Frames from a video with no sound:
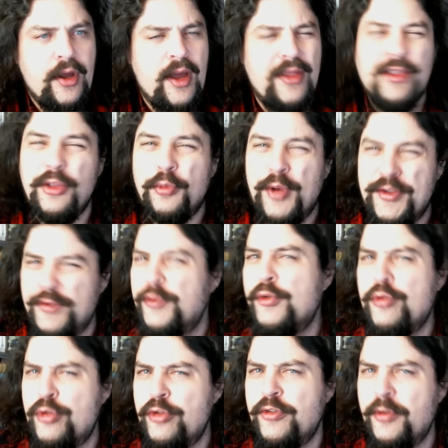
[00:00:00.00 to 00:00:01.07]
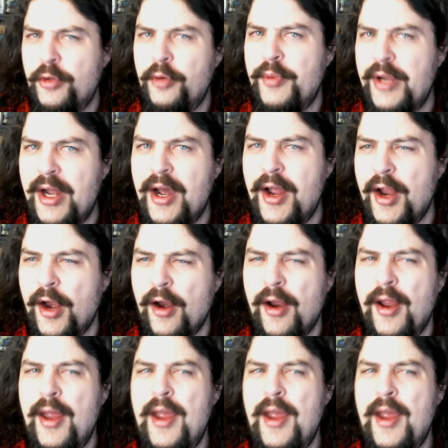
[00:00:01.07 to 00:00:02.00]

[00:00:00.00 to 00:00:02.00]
I think the resolution's a little bit higher,